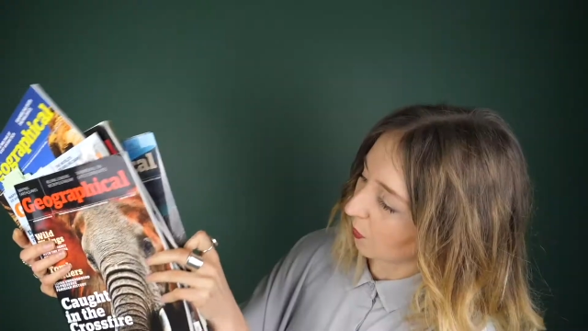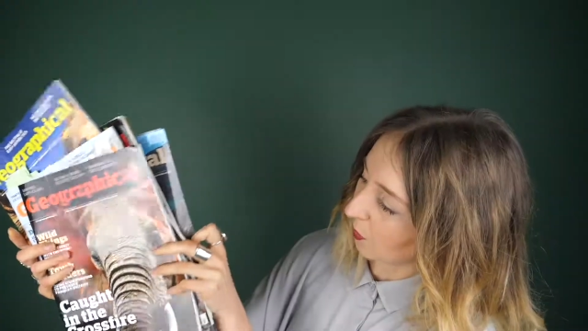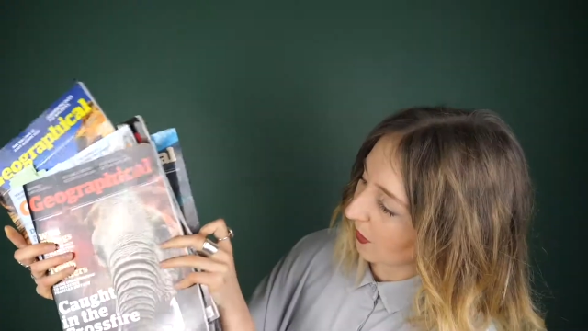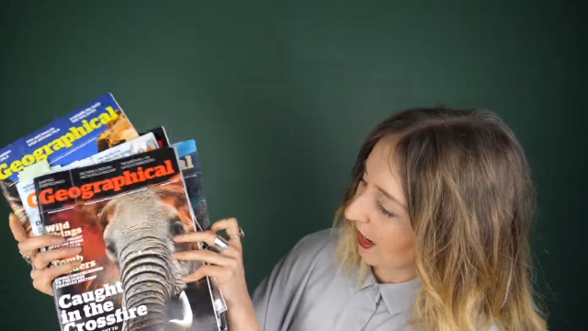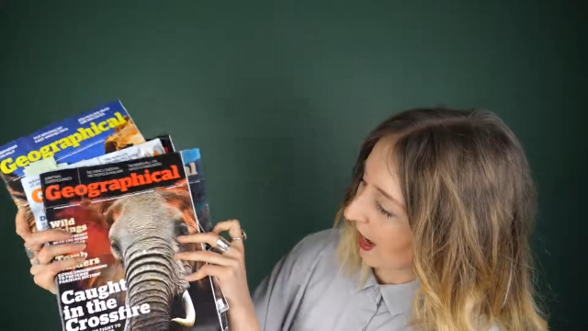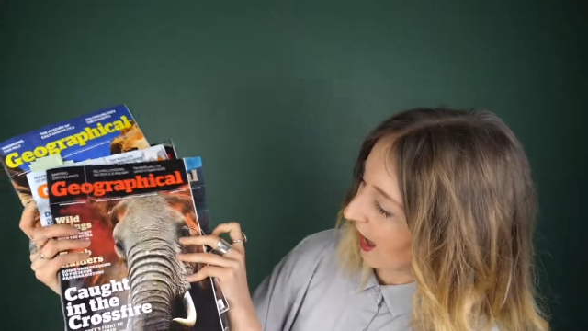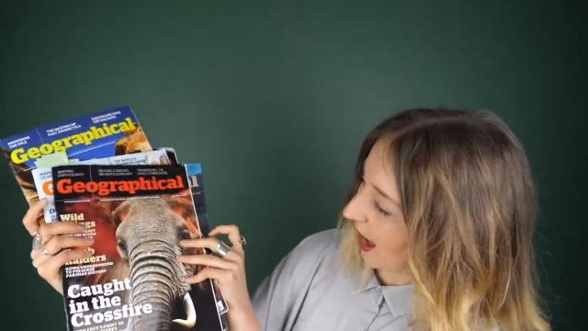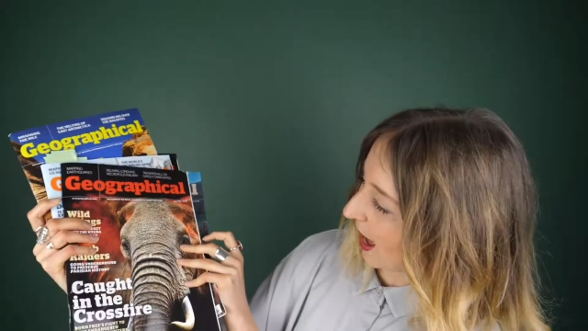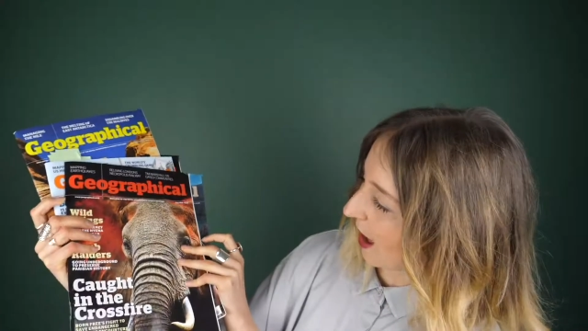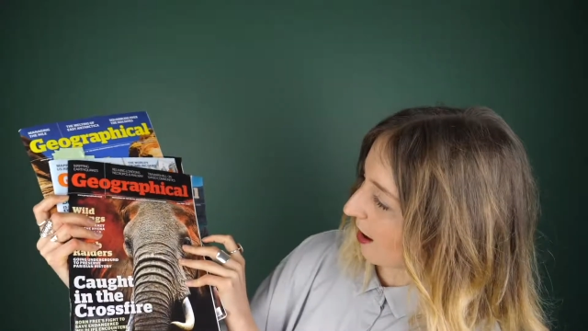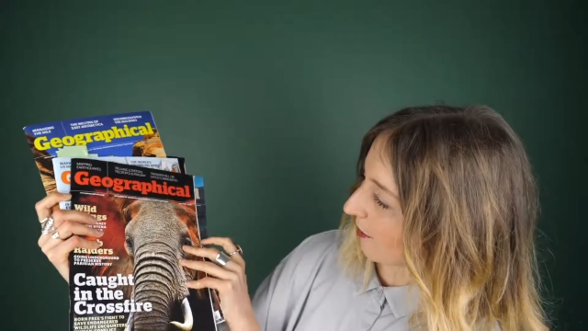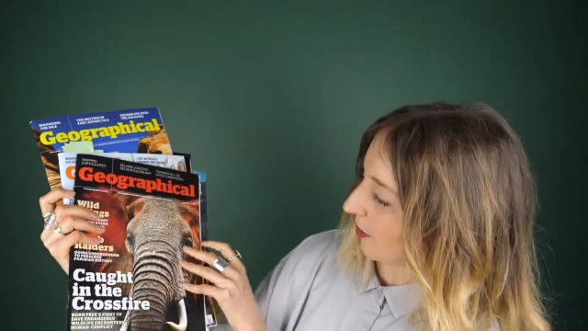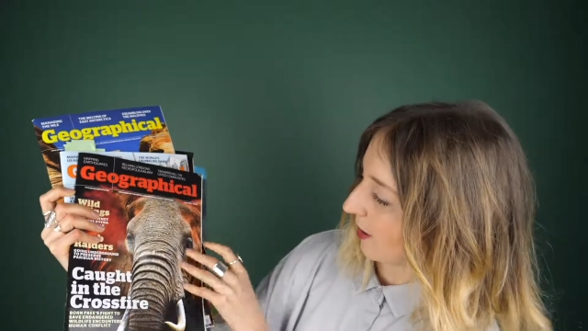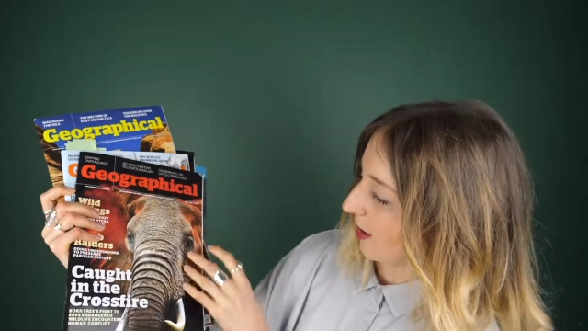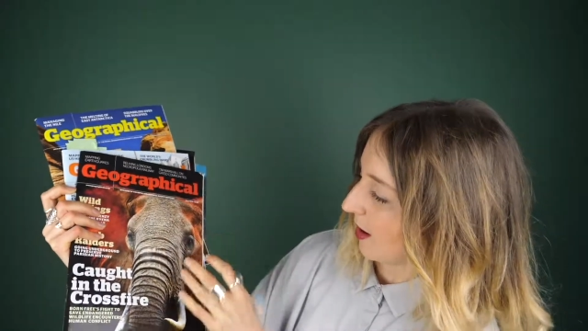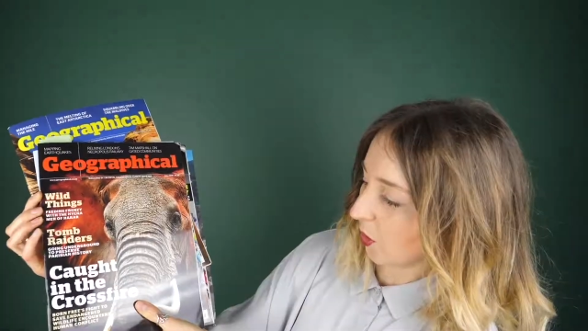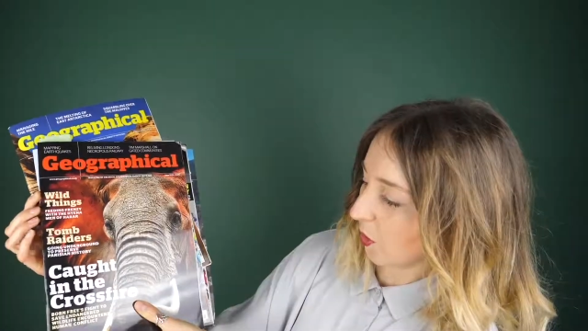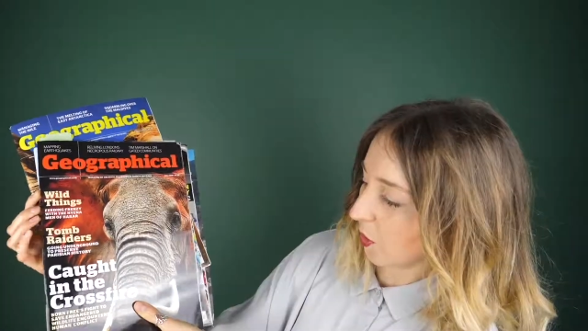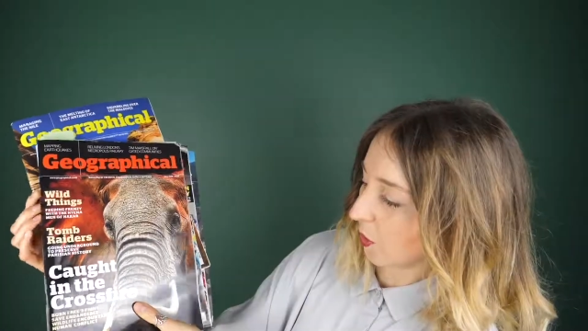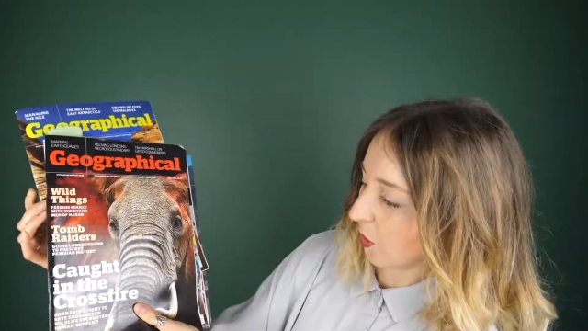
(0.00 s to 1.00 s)
we have
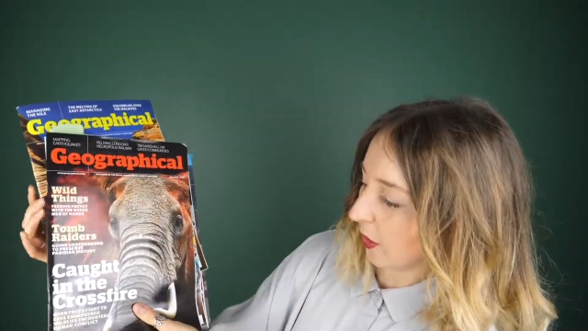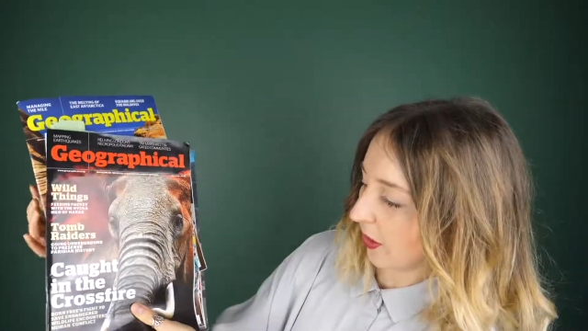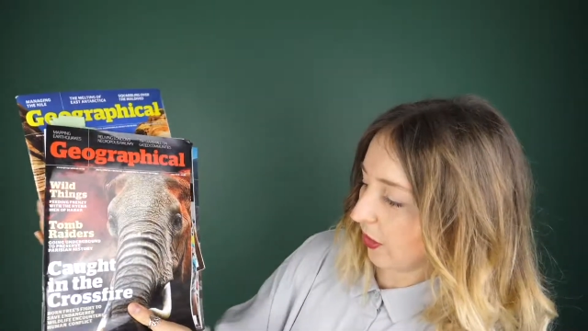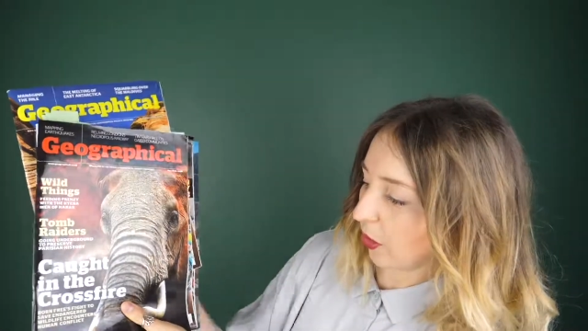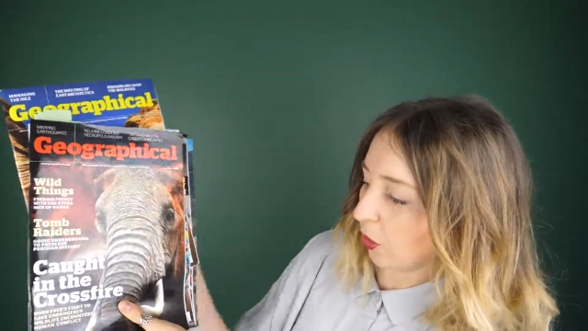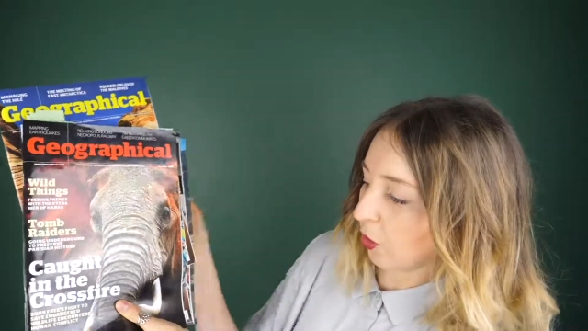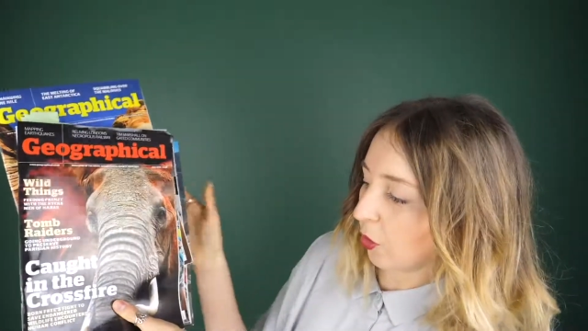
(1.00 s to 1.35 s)
caught in the